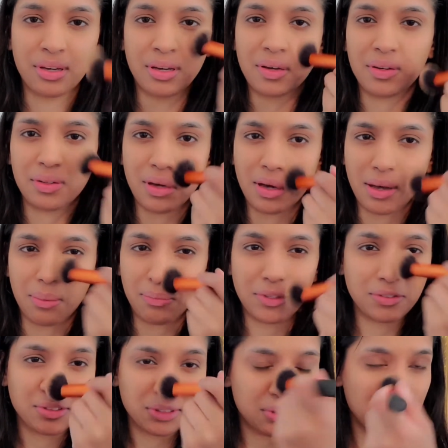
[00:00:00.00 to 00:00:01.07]
There's
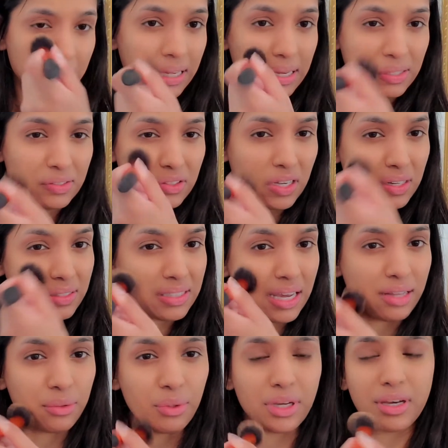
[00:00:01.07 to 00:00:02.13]
literally a genocide going on,
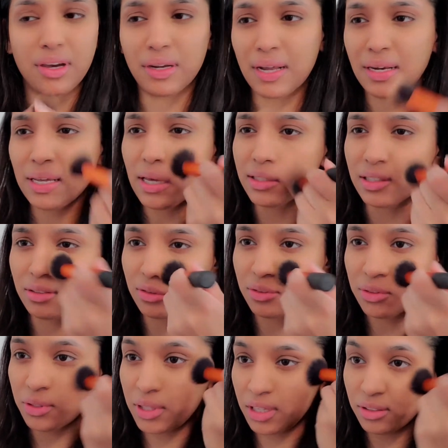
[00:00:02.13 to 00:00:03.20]
and yes, there's things
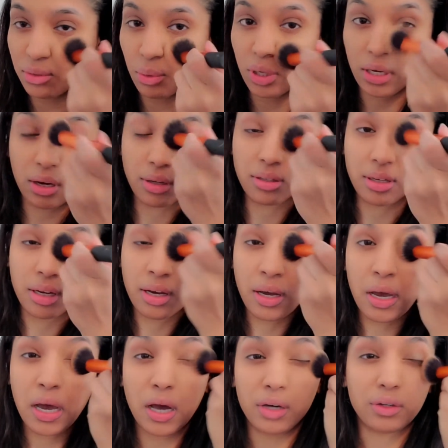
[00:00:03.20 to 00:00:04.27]
going on
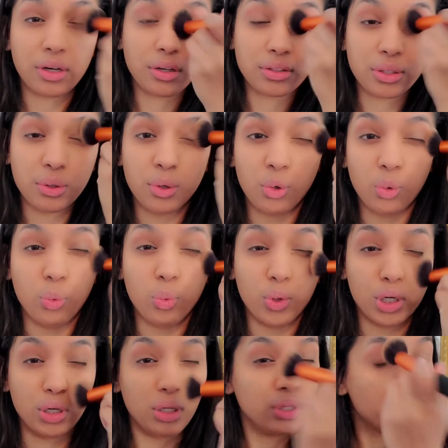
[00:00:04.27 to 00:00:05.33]
across the whole world,
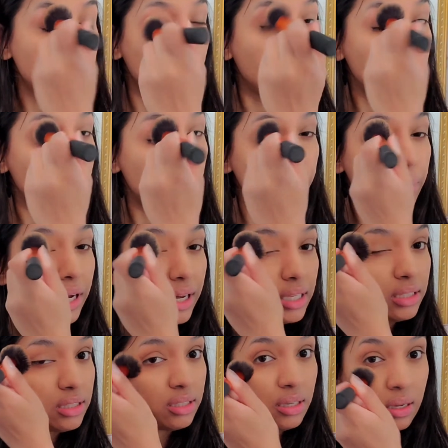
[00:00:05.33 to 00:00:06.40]
but
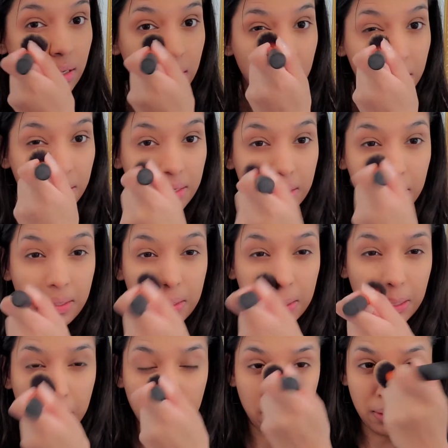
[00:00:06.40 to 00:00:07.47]
like,
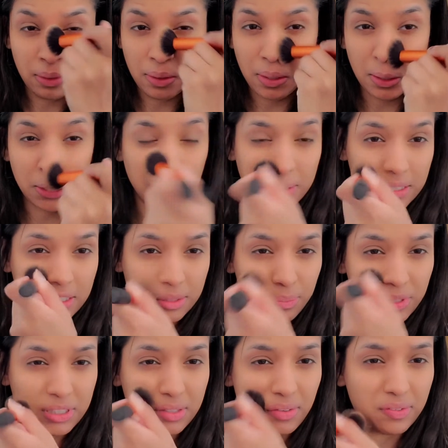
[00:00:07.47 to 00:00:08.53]
I think this
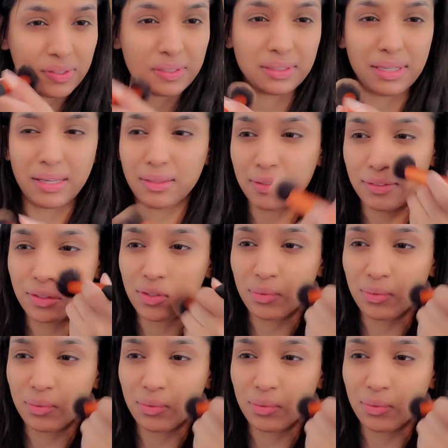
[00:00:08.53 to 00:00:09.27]
specifically, there's a